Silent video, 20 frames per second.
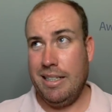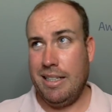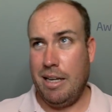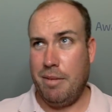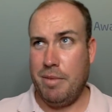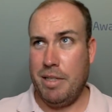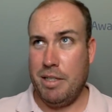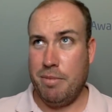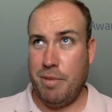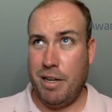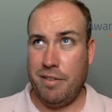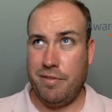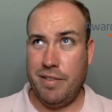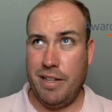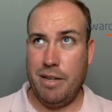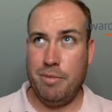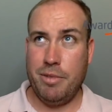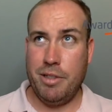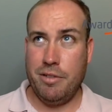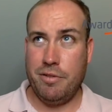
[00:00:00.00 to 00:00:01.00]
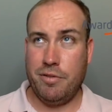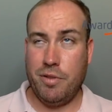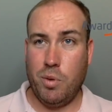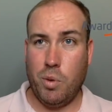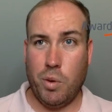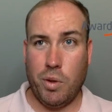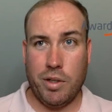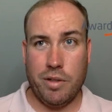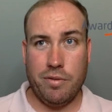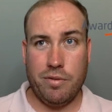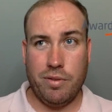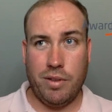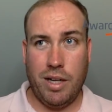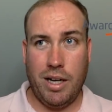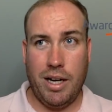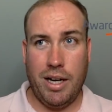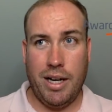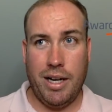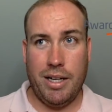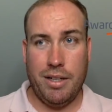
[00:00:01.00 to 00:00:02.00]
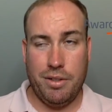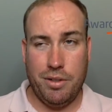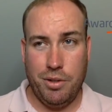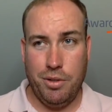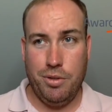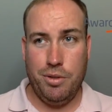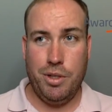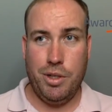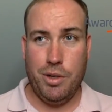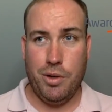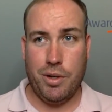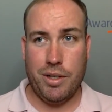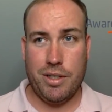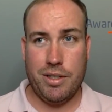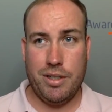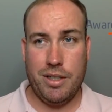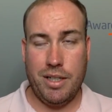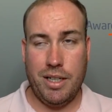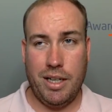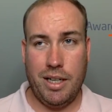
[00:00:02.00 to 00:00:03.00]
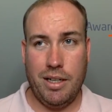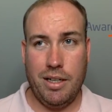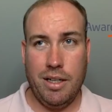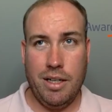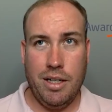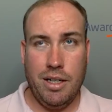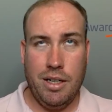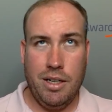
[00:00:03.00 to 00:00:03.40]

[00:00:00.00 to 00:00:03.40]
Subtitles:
That means my family of 4 could fly to New York City